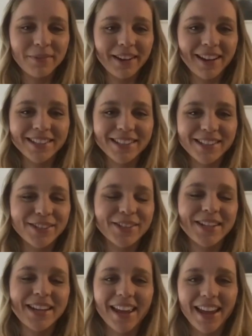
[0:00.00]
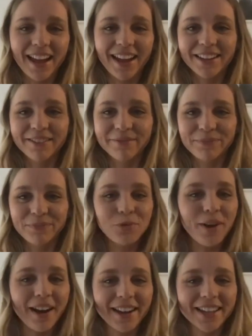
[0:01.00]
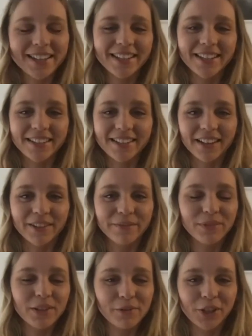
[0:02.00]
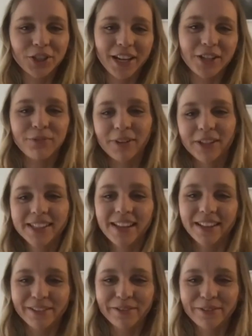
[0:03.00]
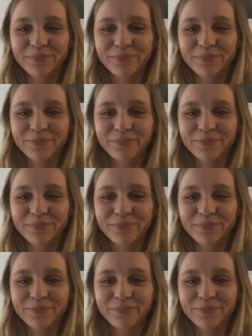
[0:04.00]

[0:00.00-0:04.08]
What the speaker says: but today I am wise and I will change myself."